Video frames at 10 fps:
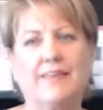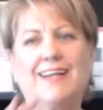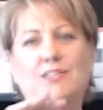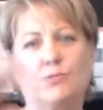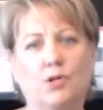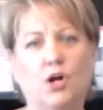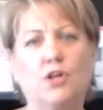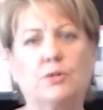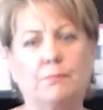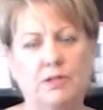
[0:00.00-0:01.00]
That's where all
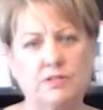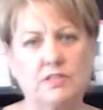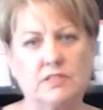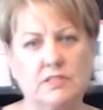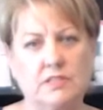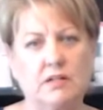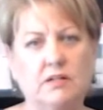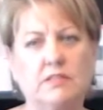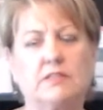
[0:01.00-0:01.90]
the bonuses start.